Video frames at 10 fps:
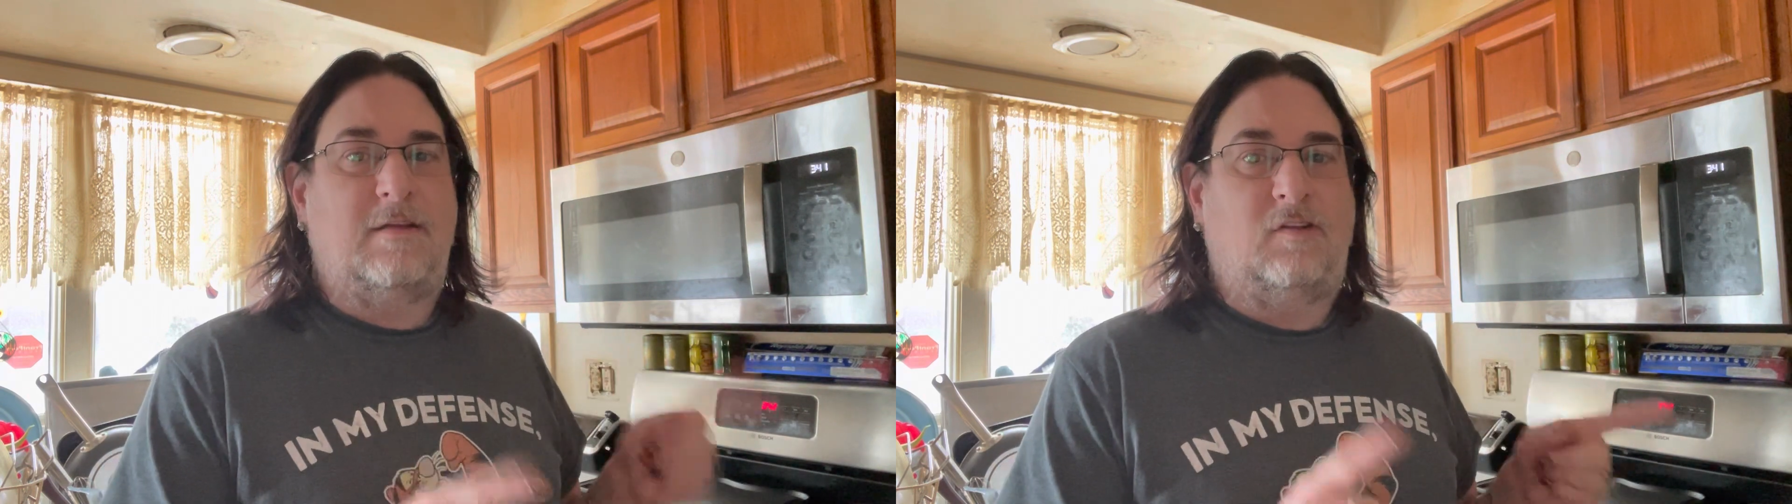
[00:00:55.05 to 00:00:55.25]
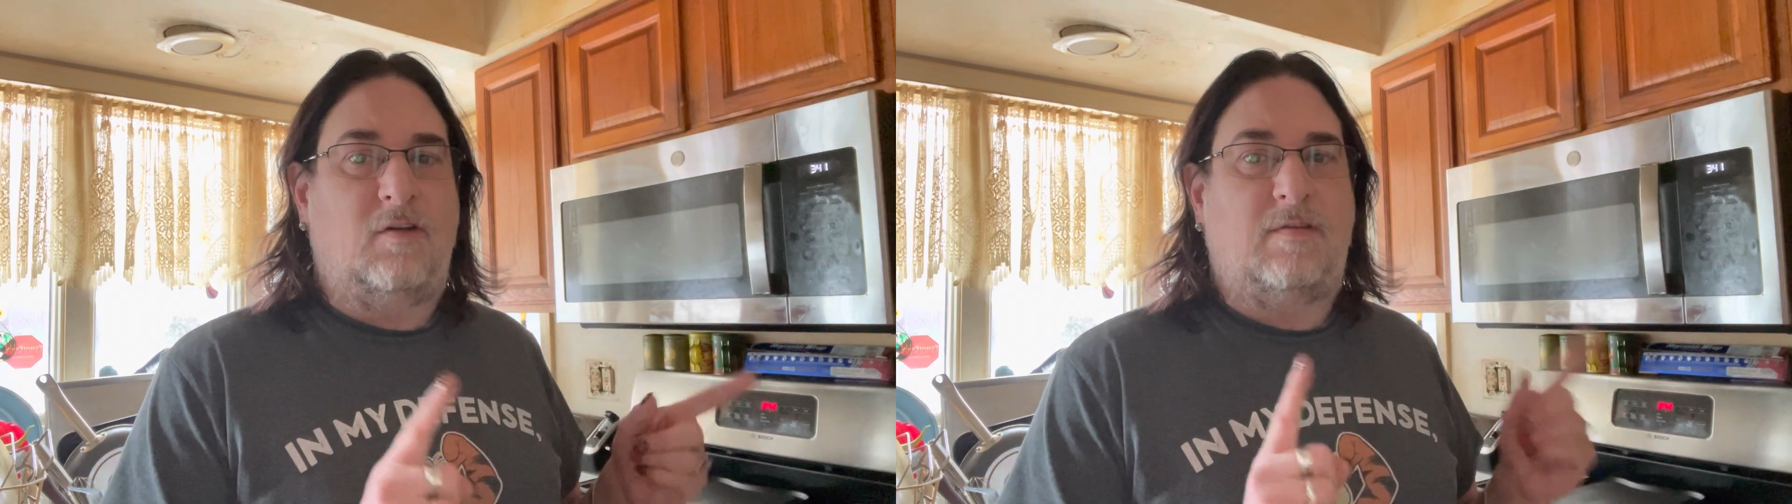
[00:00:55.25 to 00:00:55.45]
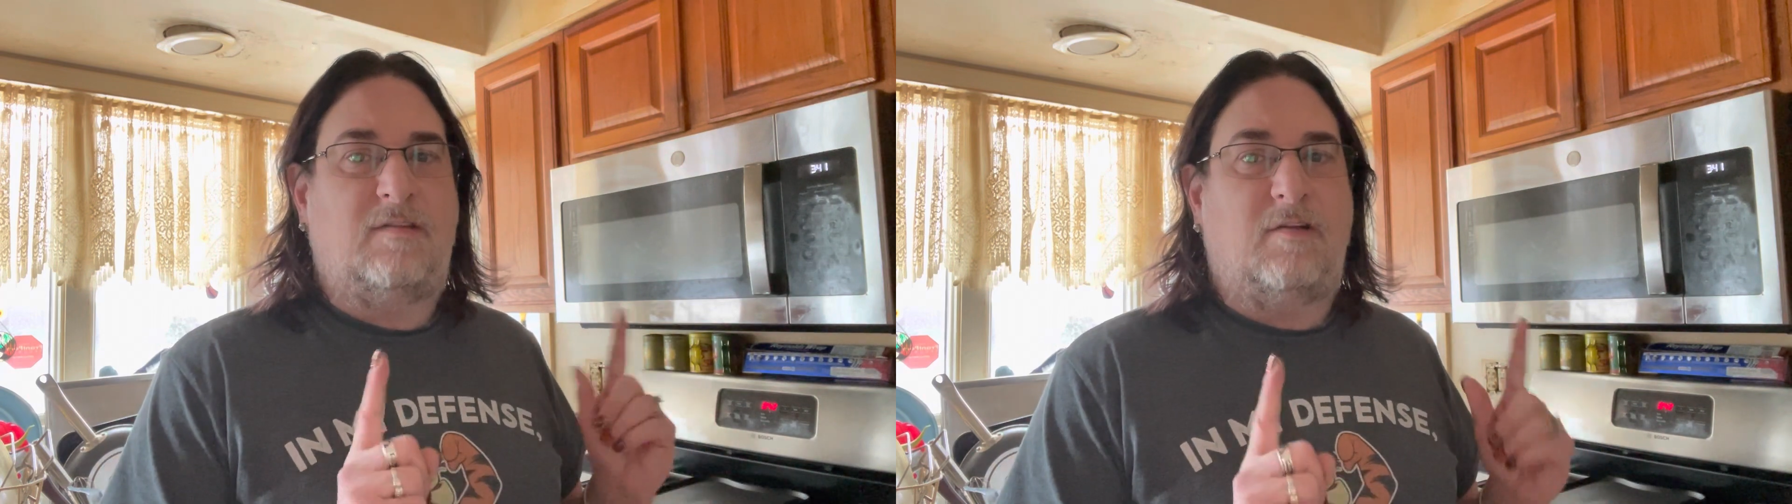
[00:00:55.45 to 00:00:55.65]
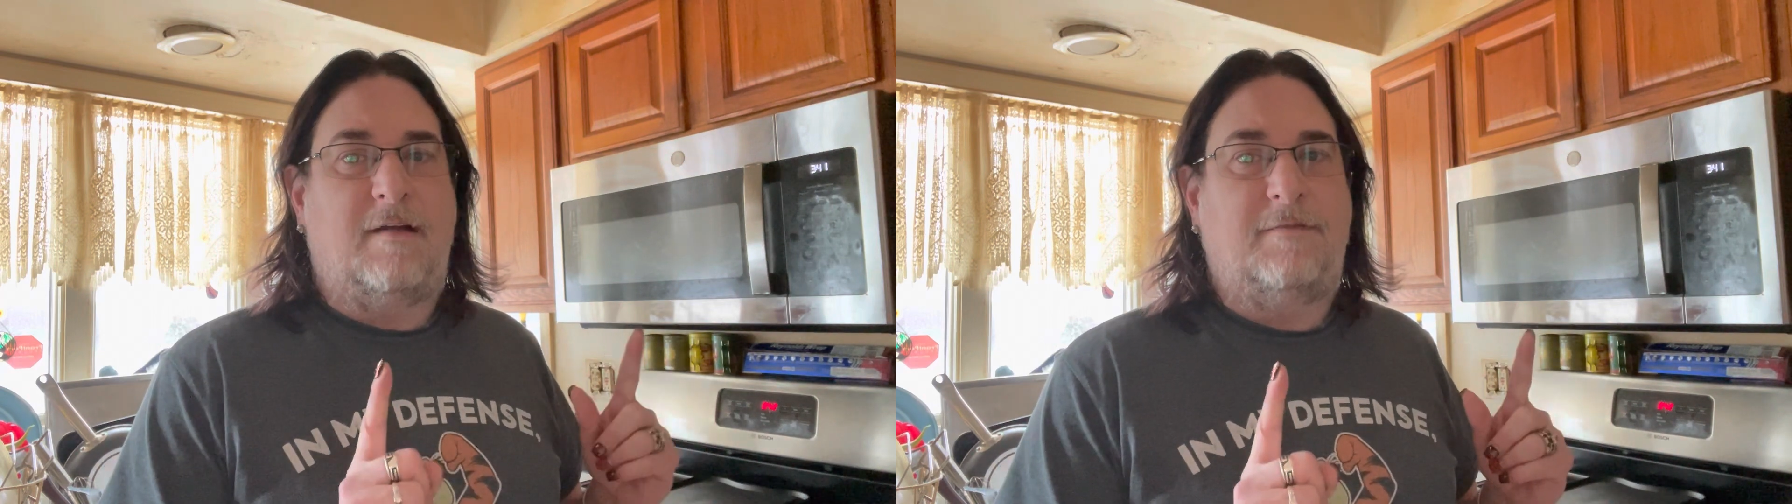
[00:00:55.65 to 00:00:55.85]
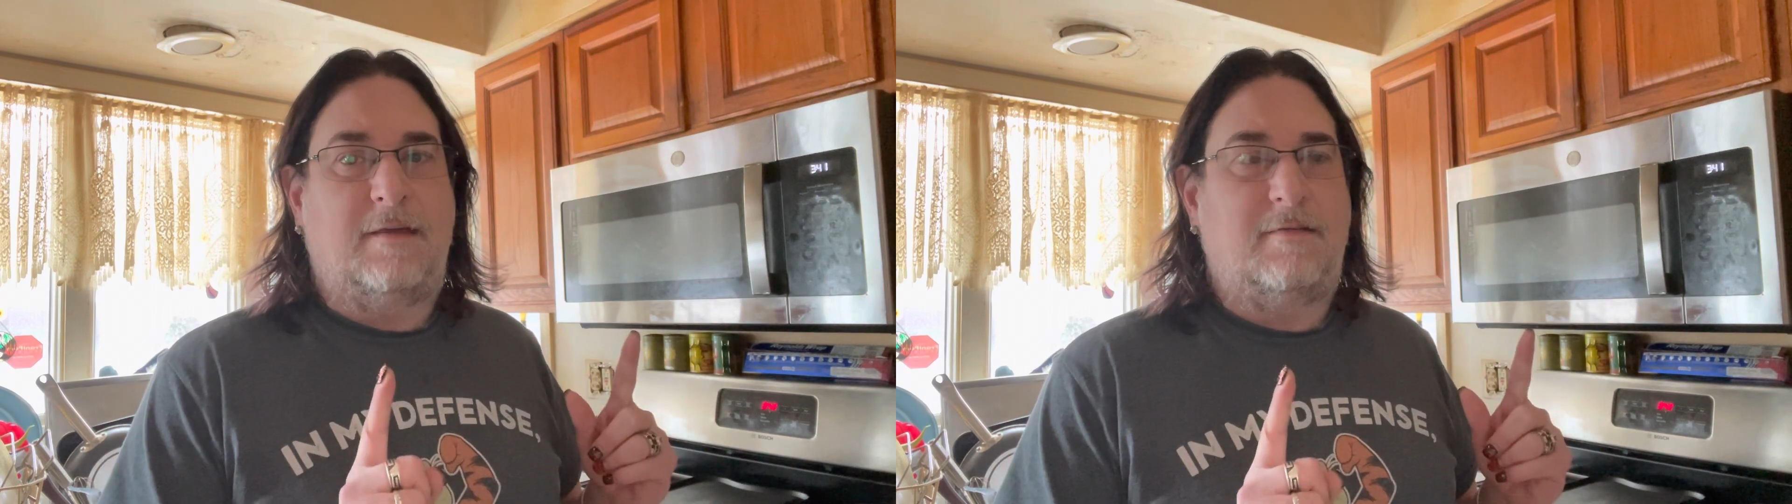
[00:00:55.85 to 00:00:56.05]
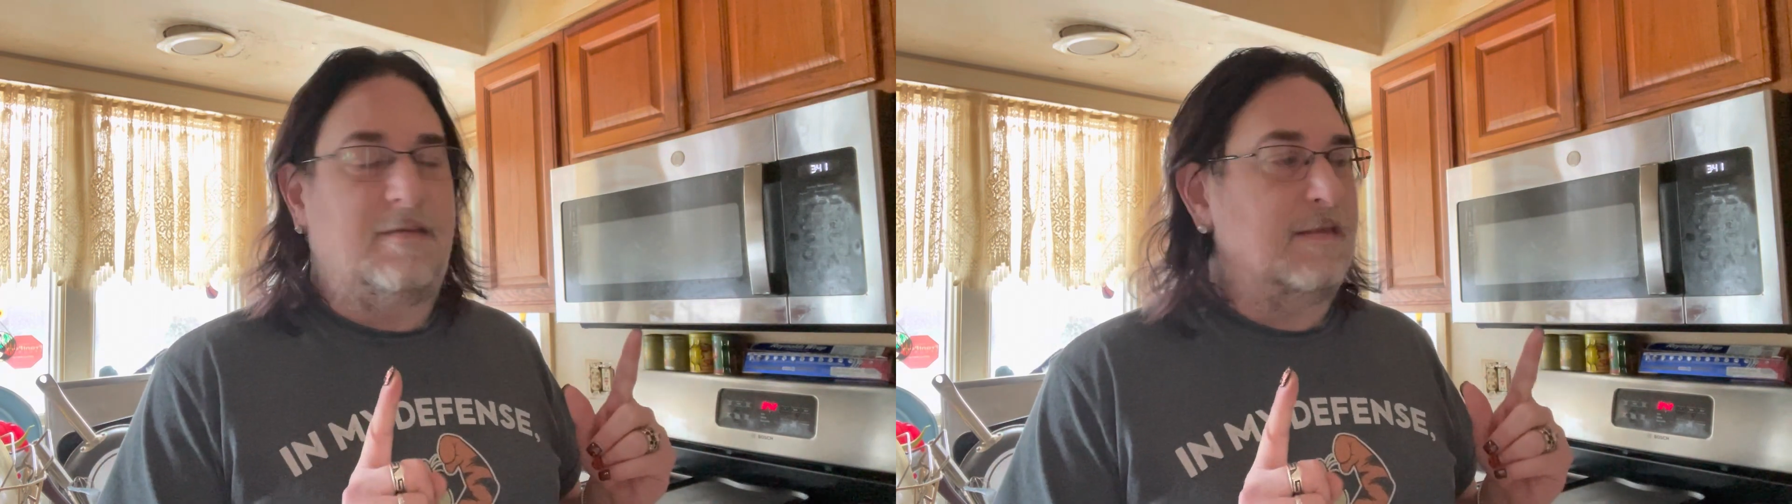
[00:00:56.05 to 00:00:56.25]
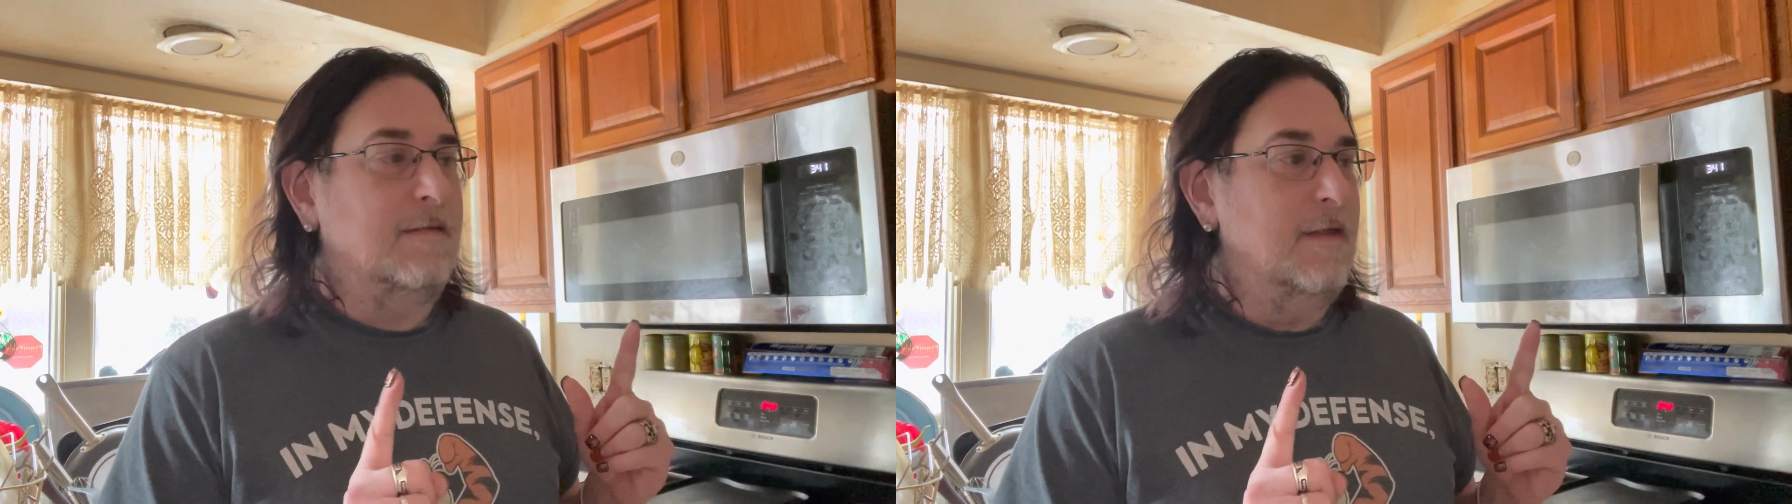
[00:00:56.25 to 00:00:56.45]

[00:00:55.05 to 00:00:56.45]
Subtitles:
the toaster ovens,